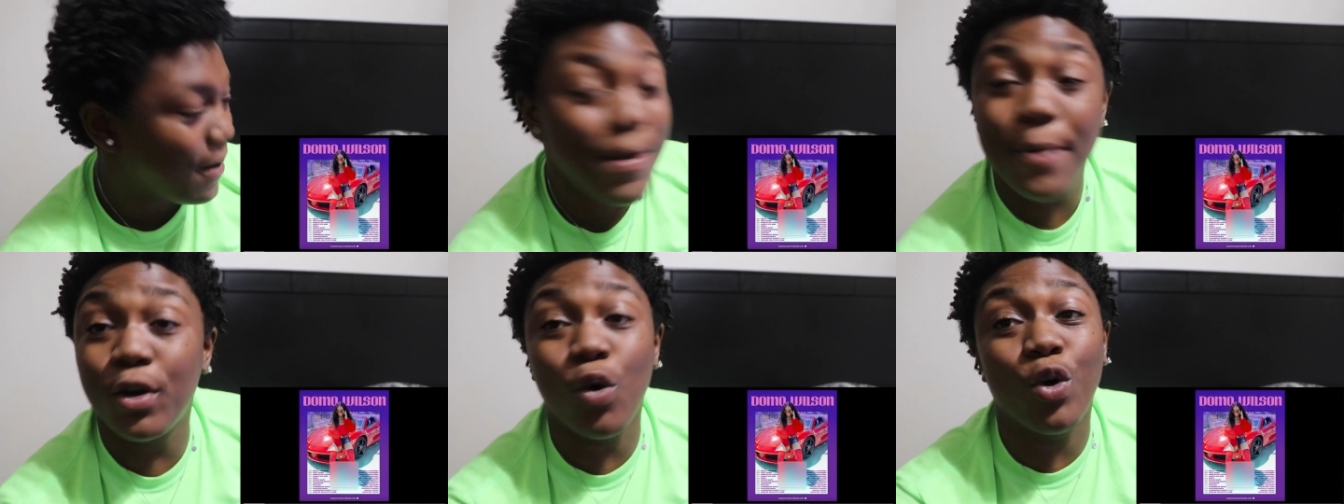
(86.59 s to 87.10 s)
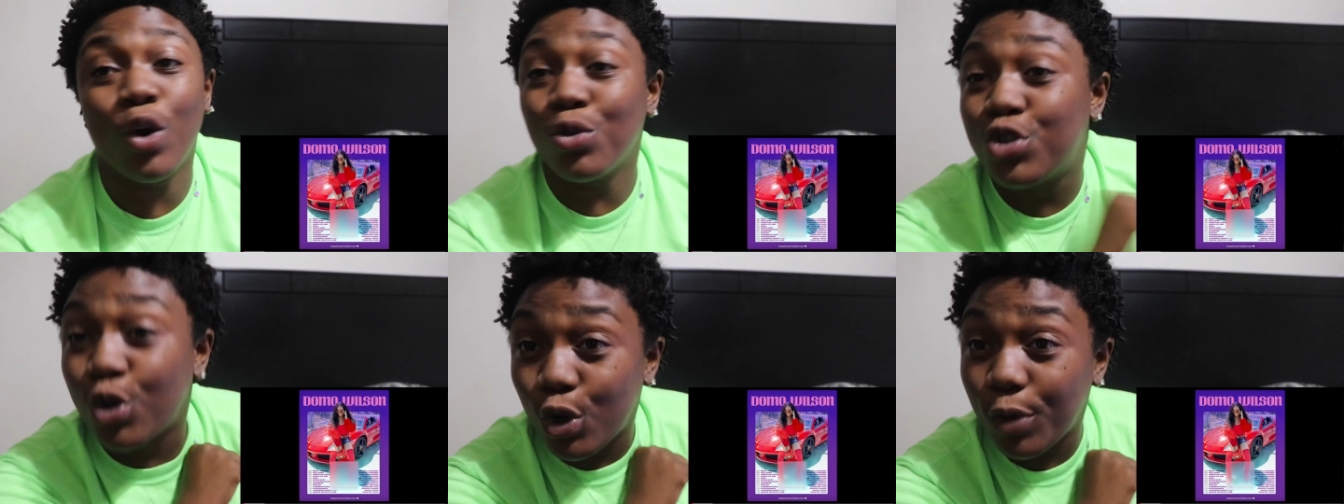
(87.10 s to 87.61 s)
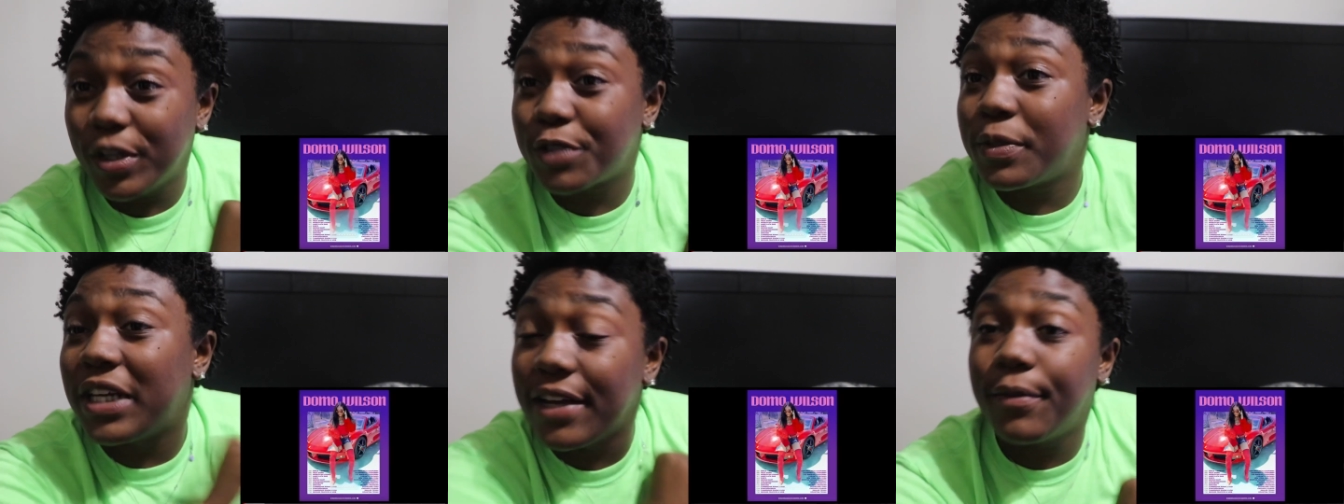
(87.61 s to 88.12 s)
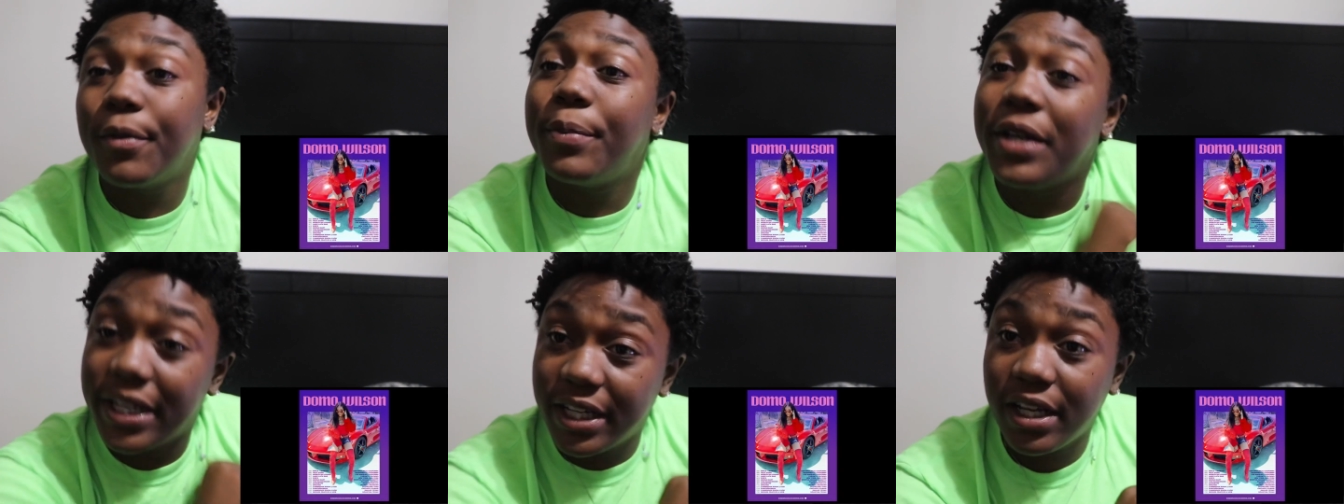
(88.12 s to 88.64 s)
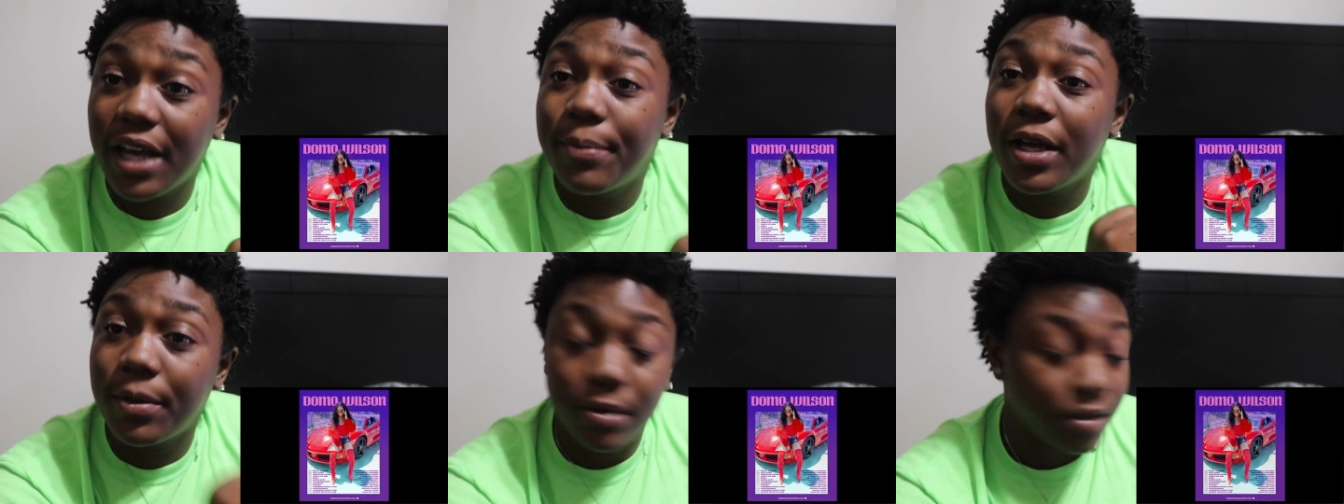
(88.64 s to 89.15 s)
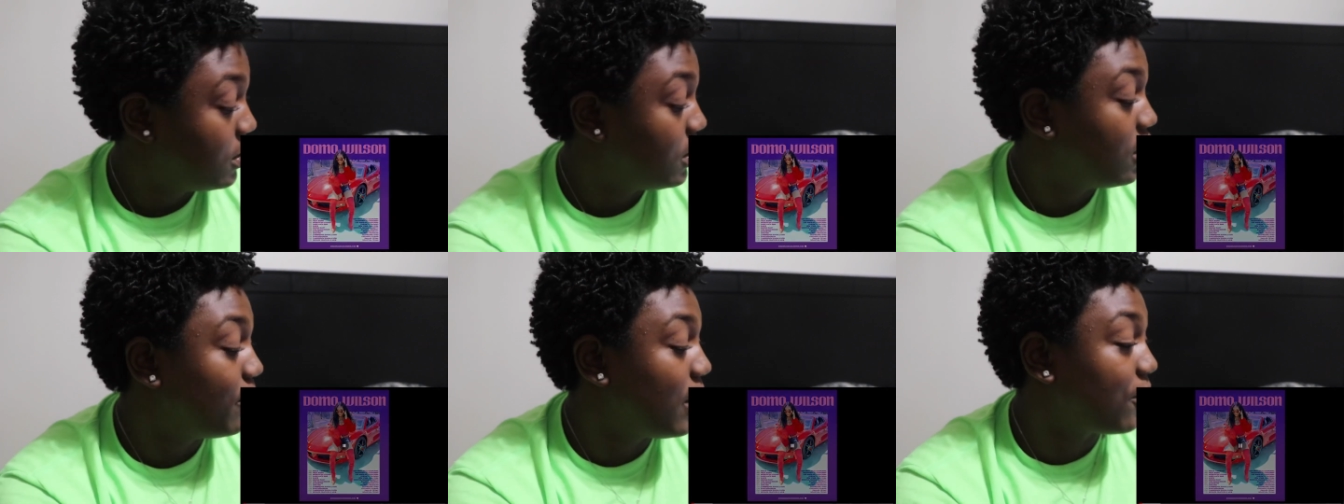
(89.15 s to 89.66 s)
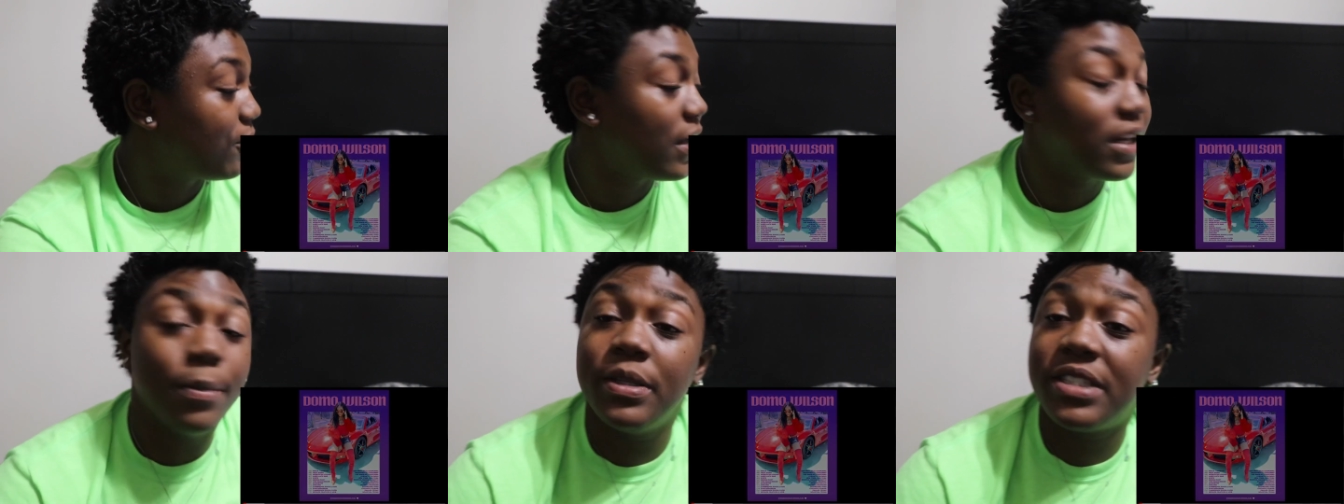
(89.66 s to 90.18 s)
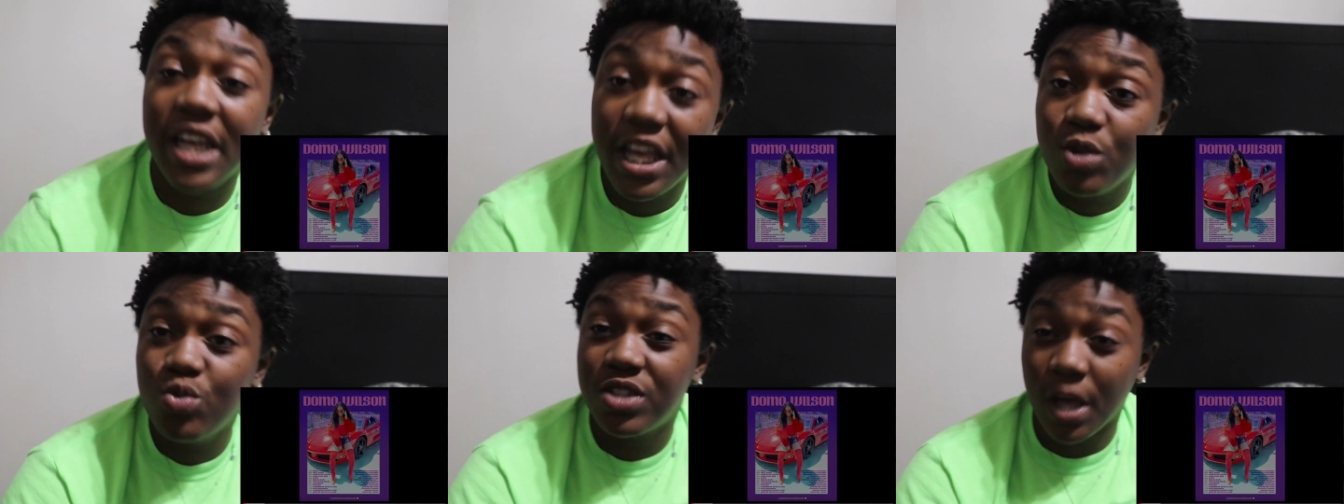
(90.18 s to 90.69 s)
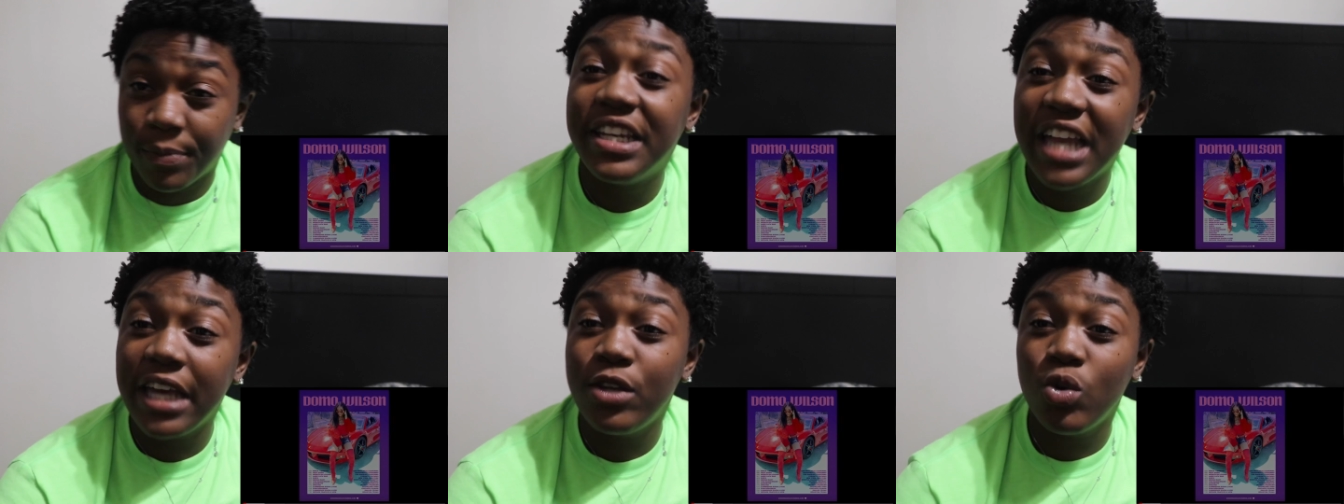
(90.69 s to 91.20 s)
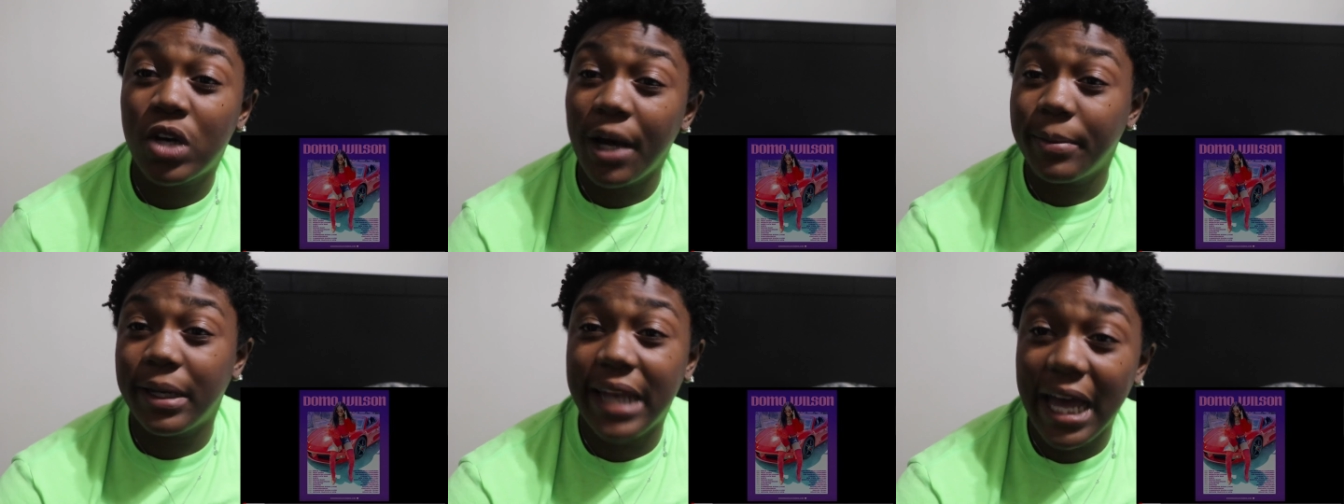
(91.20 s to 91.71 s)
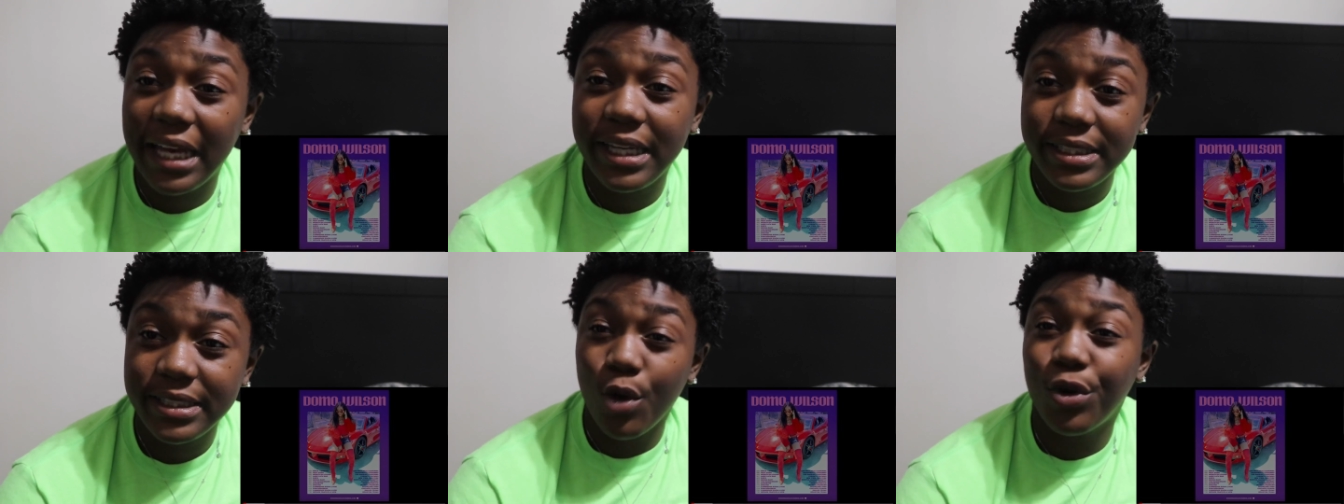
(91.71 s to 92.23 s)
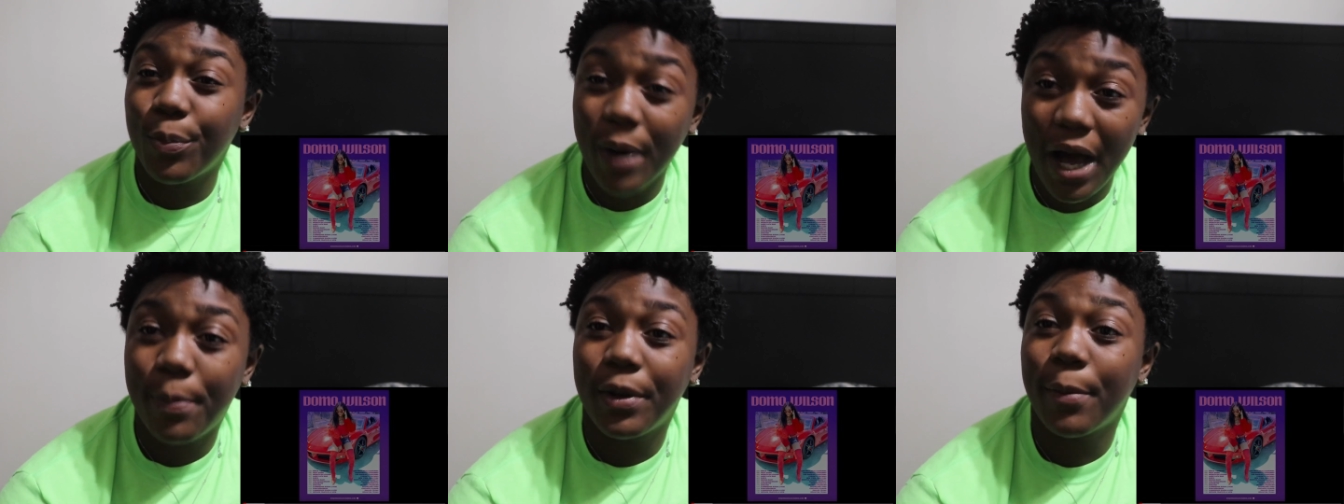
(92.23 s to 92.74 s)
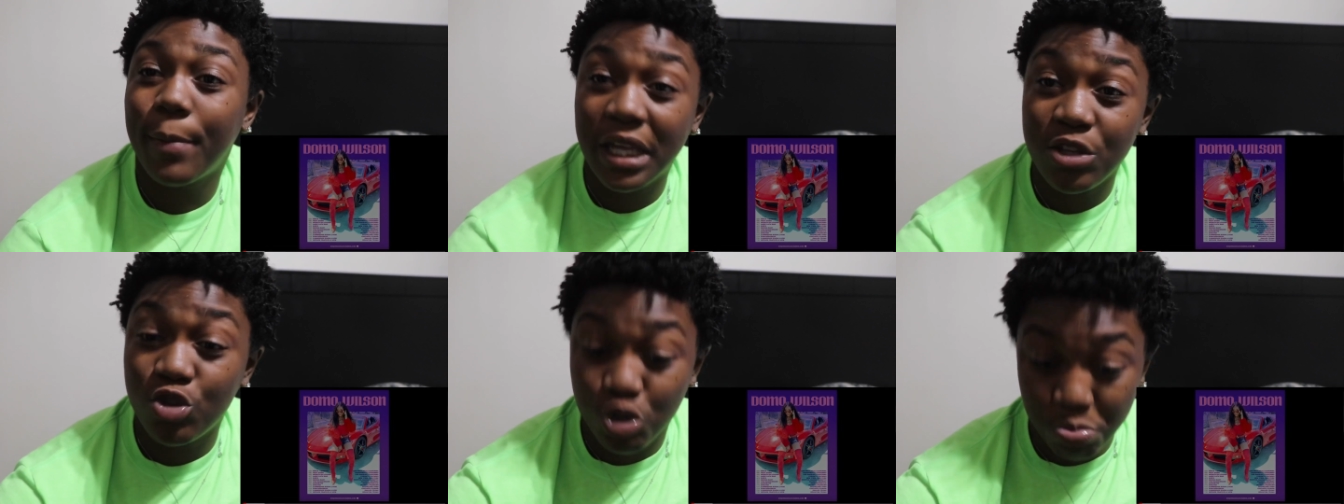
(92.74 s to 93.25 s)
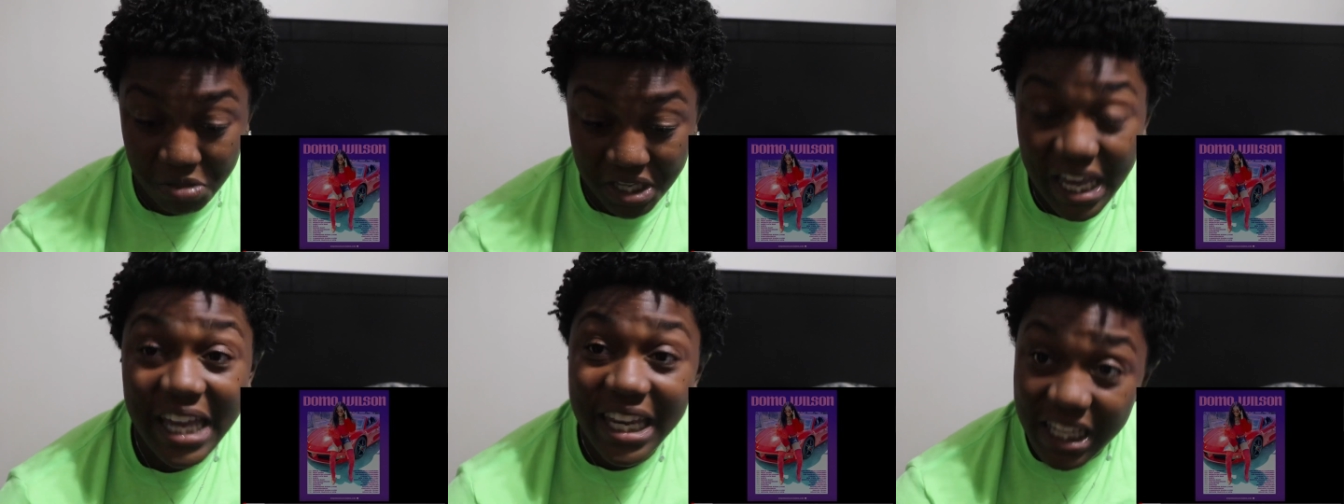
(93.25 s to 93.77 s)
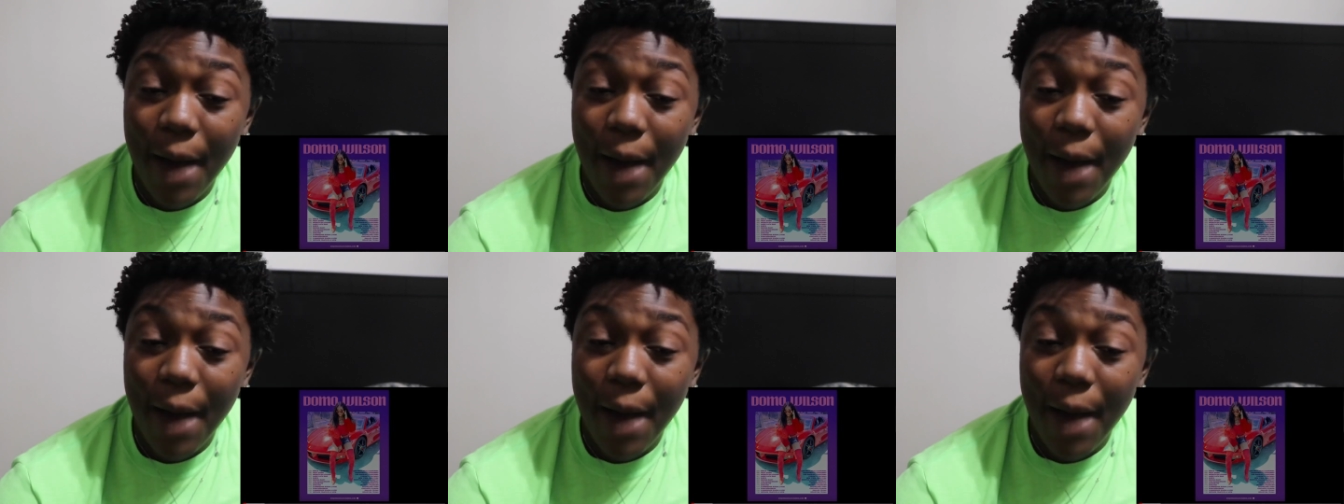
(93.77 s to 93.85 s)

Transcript: My baby going on tour, best believe I'm gonna be there. Hey, baby. Matter of fact, let me tell you something. The day you come to Dallas, I'm gonna pop it. I'm making you spaghetti.